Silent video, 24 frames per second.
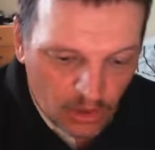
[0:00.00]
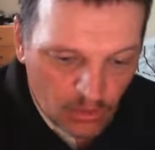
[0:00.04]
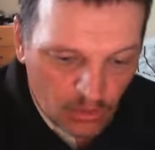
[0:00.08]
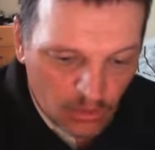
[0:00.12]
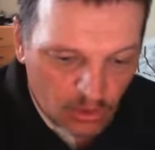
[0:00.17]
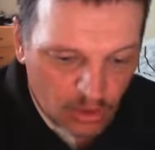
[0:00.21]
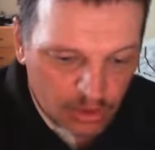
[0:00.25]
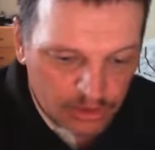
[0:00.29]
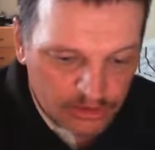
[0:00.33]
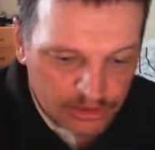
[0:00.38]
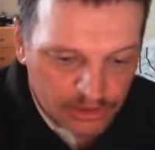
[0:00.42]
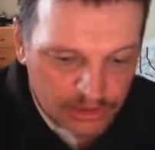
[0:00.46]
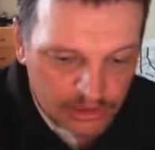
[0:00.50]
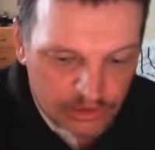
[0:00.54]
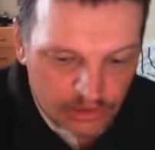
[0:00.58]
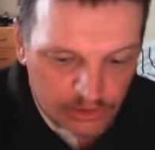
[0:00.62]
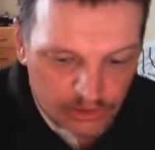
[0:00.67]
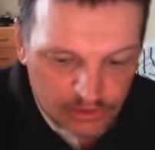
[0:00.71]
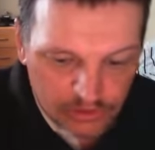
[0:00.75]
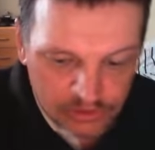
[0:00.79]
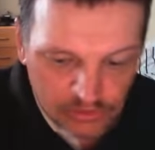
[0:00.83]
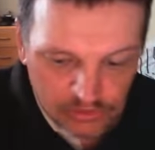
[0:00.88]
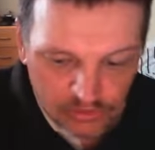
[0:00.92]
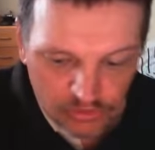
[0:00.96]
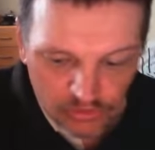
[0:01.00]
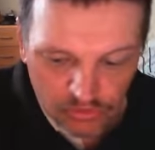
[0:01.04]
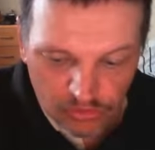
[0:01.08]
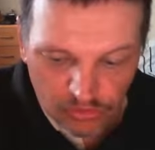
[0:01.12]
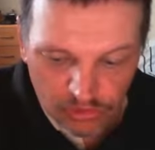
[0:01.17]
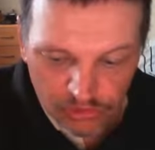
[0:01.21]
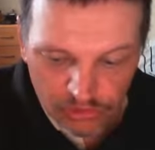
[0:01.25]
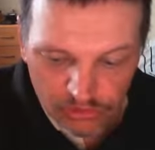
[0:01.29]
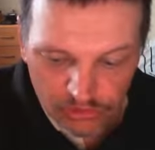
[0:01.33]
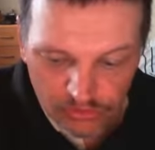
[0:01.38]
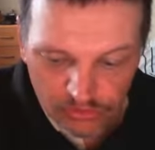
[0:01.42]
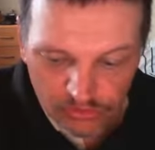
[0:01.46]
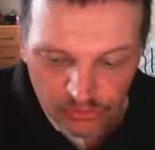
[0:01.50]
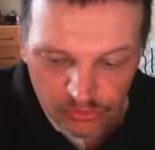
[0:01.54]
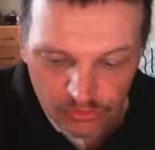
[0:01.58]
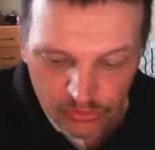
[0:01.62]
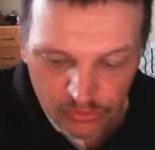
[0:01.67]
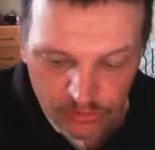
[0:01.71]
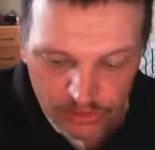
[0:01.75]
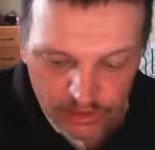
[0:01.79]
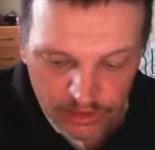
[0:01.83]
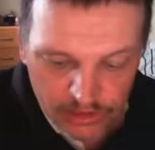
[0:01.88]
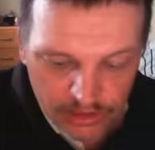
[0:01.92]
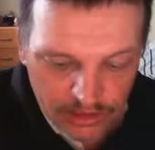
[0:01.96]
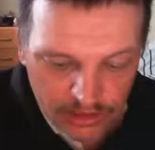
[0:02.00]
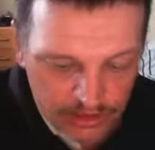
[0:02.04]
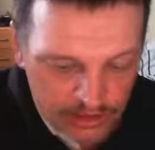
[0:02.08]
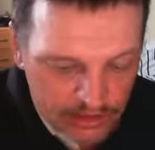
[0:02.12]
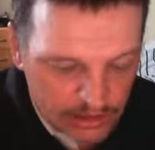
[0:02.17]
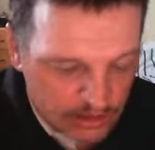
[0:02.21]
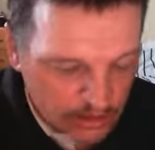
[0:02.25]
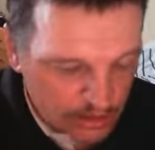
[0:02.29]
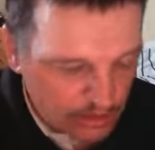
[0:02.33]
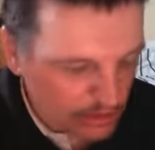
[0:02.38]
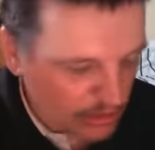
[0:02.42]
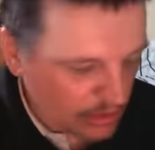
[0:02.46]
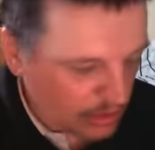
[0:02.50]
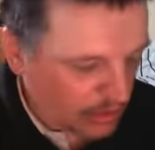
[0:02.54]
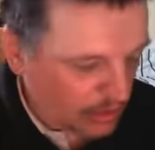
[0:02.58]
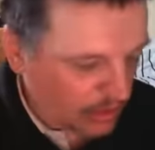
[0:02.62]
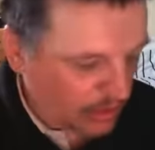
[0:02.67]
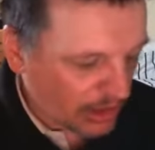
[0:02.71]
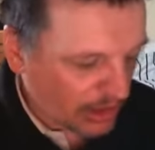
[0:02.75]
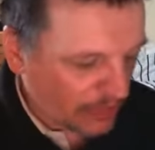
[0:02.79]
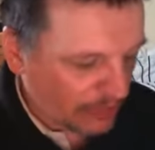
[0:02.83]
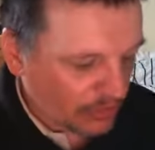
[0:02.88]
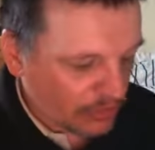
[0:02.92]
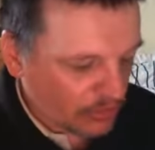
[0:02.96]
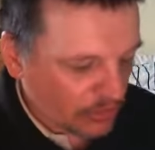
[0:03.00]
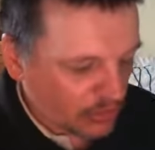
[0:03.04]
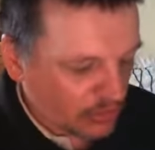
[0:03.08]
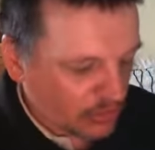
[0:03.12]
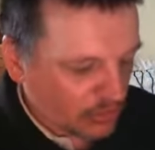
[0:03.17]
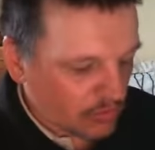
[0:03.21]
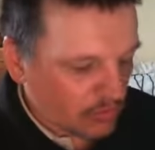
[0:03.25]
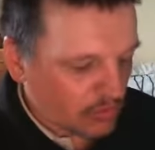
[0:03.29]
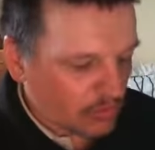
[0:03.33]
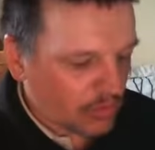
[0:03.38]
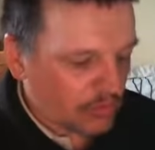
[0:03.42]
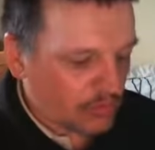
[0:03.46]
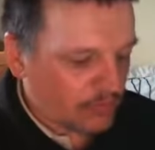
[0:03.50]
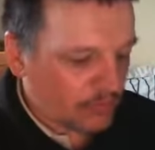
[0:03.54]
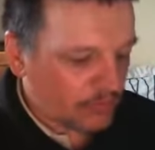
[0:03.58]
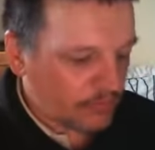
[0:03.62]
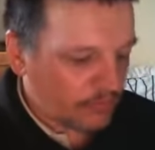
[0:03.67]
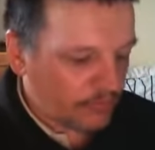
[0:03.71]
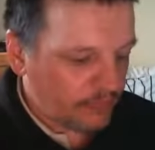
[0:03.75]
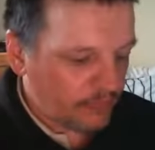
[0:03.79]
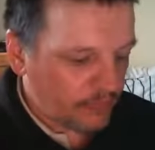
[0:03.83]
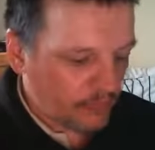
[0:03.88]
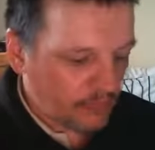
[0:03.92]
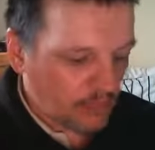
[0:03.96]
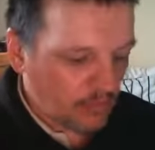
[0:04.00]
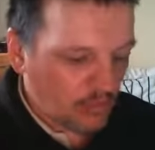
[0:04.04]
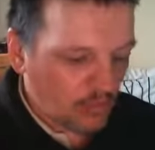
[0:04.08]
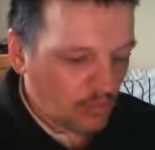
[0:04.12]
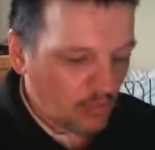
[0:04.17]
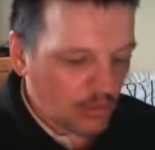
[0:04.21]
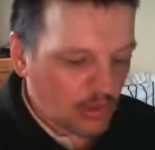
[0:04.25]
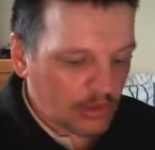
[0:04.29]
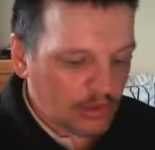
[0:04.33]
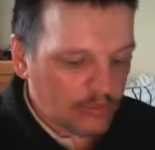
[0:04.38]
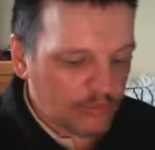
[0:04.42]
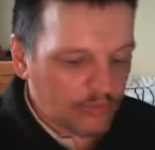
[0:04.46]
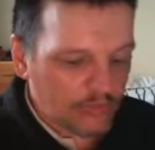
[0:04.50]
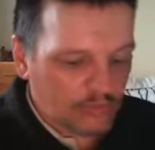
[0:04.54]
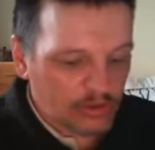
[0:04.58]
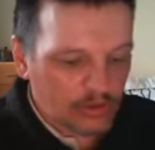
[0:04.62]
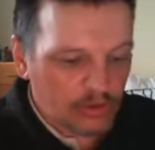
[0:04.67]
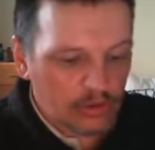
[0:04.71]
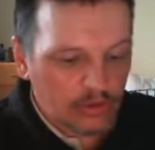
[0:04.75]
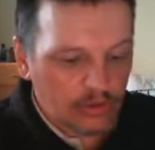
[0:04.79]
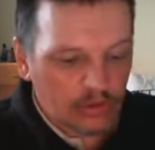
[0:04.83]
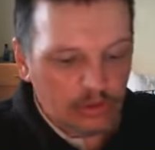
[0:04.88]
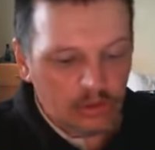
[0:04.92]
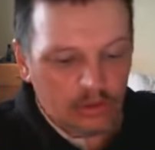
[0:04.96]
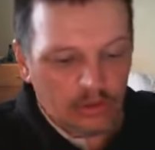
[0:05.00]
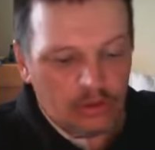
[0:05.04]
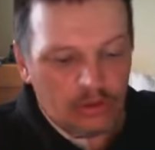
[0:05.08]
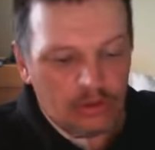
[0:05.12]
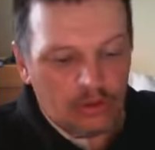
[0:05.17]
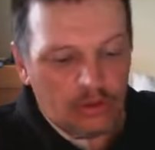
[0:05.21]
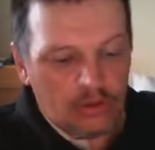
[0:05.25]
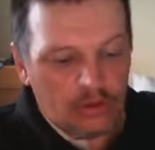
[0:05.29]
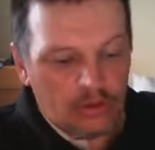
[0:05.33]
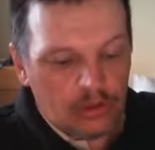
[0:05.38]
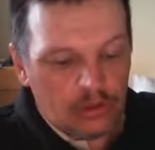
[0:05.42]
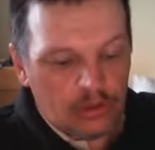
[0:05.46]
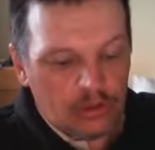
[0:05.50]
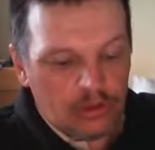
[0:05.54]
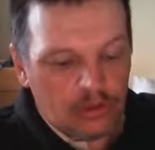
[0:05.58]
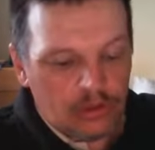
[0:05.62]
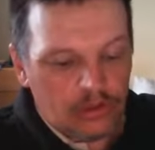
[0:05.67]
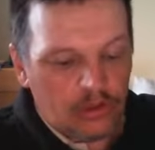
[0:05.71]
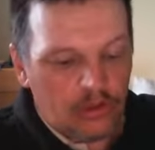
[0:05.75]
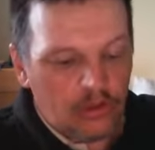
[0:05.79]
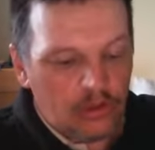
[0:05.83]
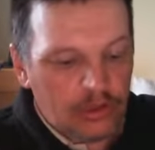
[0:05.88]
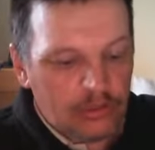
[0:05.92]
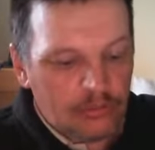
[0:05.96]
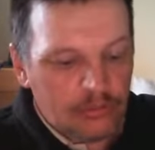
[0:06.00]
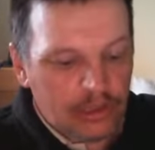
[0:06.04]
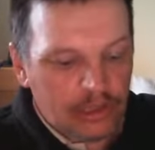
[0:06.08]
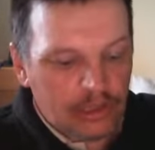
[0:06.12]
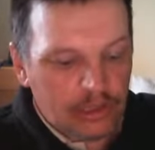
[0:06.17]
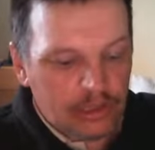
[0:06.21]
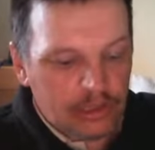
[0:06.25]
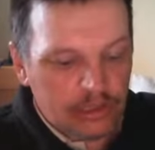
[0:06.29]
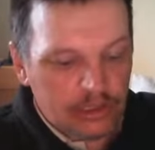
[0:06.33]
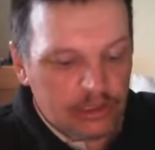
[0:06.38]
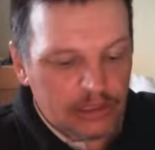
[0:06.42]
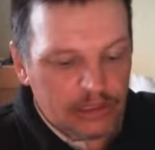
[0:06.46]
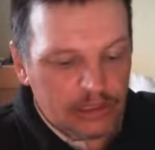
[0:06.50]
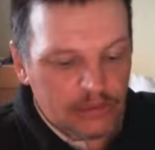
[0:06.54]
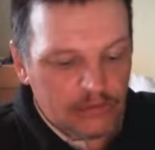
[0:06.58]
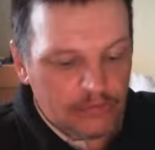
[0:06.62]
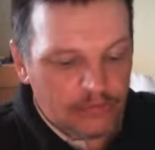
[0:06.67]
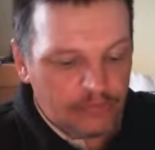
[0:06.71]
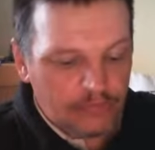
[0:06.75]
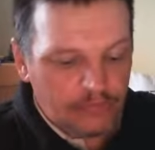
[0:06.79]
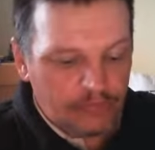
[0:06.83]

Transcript: what I decided to try and do is another little way of dyeing maggots,